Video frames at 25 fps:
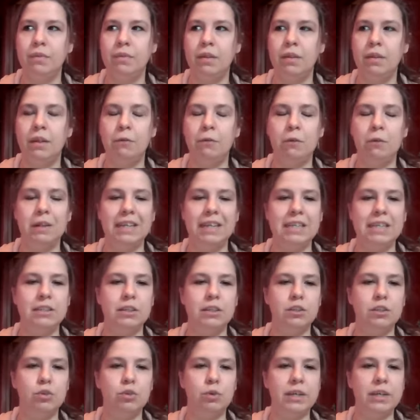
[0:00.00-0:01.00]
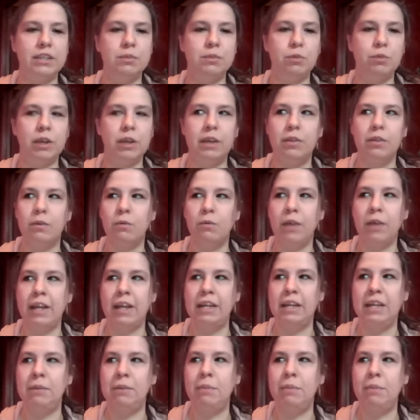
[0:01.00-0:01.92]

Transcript: Then release the twist, bringing the right knee